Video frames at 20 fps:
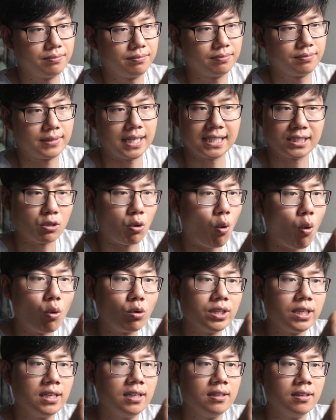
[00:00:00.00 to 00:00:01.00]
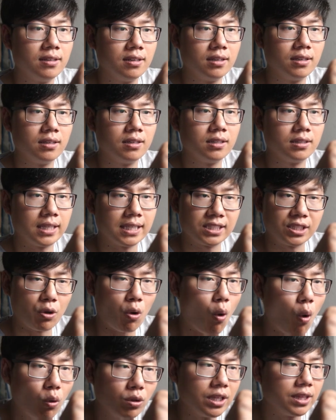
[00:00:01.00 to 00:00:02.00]
That's the only
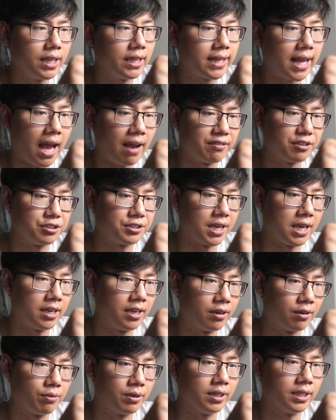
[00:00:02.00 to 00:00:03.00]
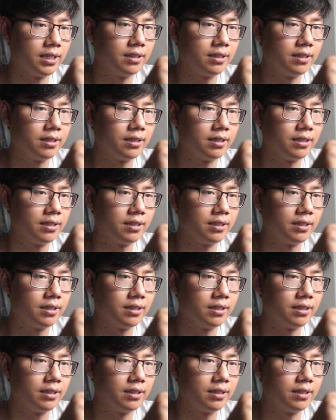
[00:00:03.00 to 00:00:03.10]
thing that I have to say here, really.